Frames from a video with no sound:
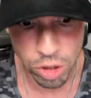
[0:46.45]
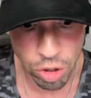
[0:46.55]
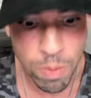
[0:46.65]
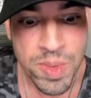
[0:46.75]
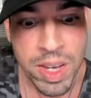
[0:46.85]

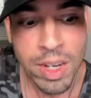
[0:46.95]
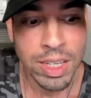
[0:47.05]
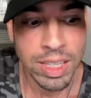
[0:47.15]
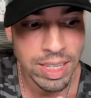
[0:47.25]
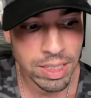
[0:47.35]
So
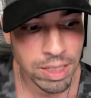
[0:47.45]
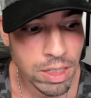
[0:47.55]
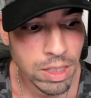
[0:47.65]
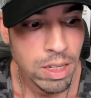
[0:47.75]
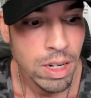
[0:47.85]
this
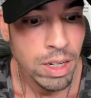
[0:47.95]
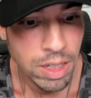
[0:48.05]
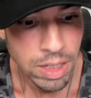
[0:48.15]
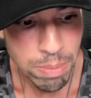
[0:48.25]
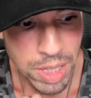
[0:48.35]
is
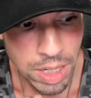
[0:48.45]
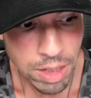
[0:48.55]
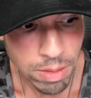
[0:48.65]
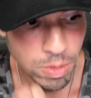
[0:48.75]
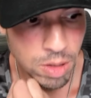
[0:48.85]
going to
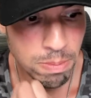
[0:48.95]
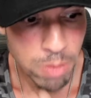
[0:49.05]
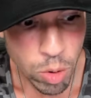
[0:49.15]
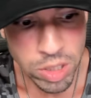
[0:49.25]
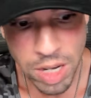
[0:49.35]
be the
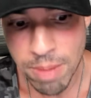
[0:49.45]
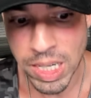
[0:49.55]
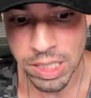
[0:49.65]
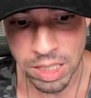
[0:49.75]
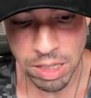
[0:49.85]
most common
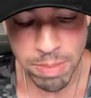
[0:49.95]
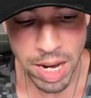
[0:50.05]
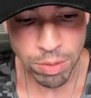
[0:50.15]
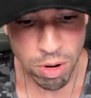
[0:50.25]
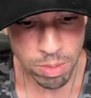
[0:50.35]
ACT
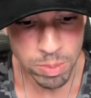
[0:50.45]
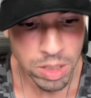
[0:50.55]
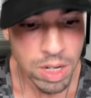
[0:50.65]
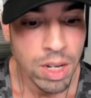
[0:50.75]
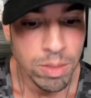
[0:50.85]
math problems